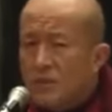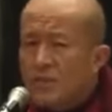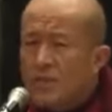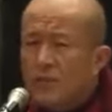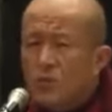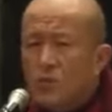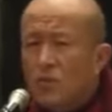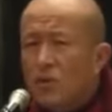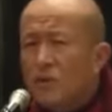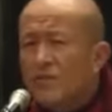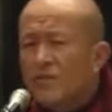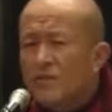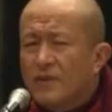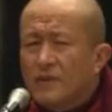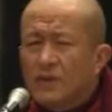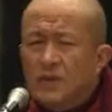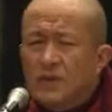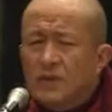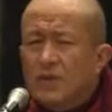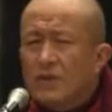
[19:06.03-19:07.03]
I mean, one
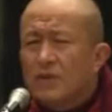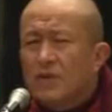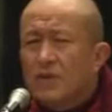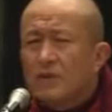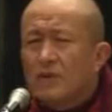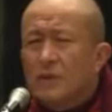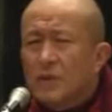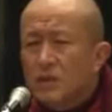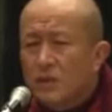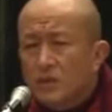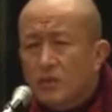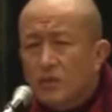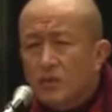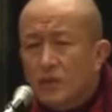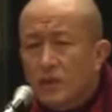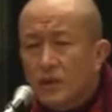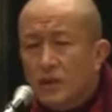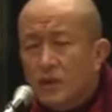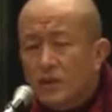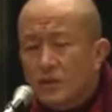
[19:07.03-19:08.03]
very
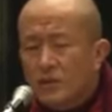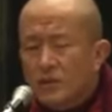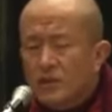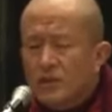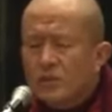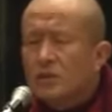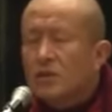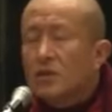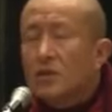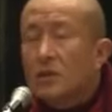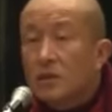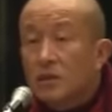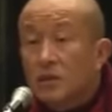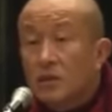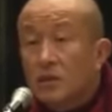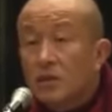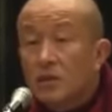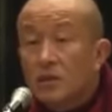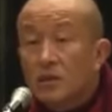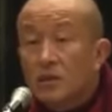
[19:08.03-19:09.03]
kindergarten way is just
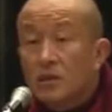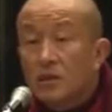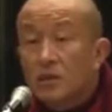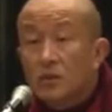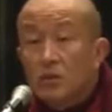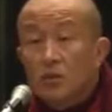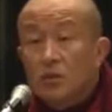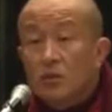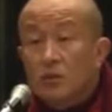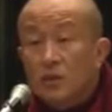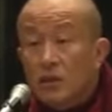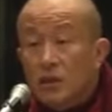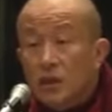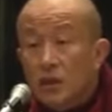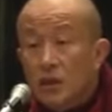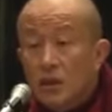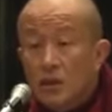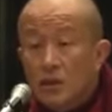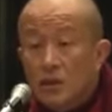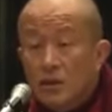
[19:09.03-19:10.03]
think that he is a
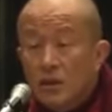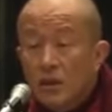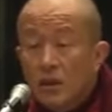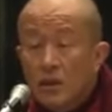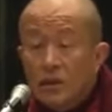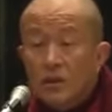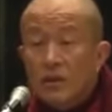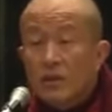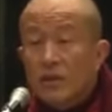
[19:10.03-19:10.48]
golden color,